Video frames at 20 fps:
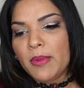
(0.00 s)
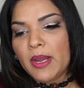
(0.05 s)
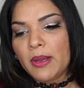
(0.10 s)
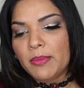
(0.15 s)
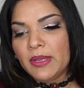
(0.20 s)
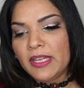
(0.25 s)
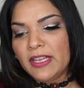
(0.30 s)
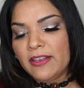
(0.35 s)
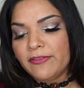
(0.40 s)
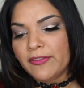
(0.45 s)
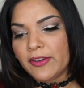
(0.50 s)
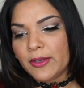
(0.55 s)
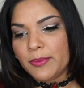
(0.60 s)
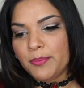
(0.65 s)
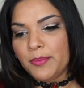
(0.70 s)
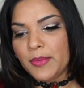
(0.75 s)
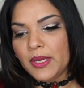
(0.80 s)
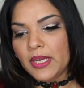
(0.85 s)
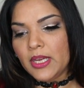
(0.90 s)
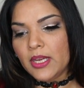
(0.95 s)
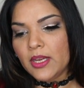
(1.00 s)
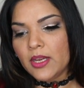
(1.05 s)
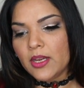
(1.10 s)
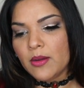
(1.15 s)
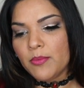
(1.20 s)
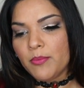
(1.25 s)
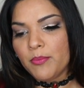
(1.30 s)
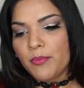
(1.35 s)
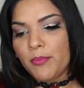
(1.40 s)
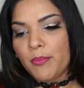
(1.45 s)
Maybelline Fit
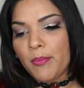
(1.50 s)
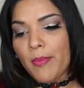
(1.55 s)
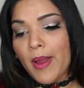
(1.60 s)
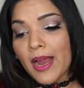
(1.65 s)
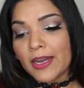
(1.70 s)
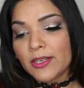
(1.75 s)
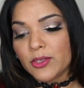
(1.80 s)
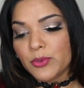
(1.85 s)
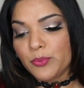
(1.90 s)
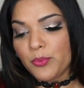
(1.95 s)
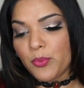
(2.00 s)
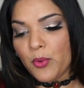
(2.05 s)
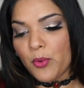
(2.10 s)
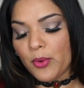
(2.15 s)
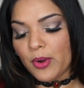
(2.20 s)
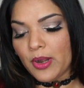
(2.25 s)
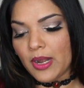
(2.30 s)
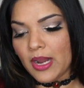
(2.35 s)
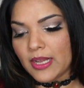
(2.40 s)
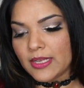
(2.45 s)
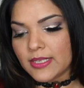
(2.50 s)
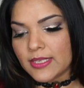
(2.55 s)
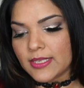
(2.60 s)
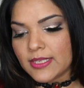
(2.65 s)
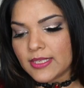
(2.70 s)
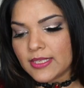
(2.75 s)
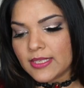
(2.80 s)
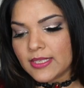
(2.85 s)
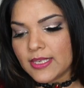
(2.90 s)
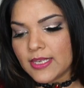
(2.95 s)
Me matte
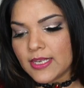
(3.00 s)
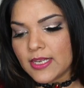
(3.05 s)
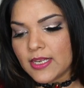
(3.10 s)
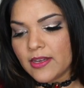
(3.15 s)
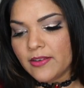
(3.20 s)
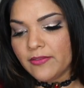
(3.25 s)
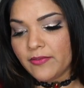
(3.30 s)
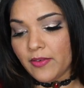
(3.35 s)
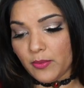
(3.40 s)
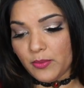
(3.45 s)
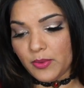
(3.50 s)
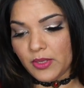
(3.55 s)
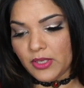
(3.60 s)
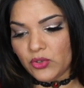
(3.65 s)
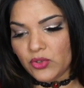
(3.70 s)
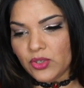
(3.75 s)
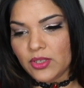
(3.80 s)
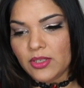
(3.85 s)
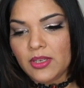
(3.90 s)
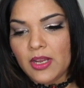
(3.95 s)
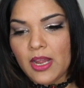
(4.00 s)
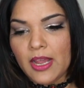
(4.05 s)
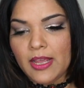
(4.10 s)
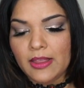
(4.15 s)
poreless foundation,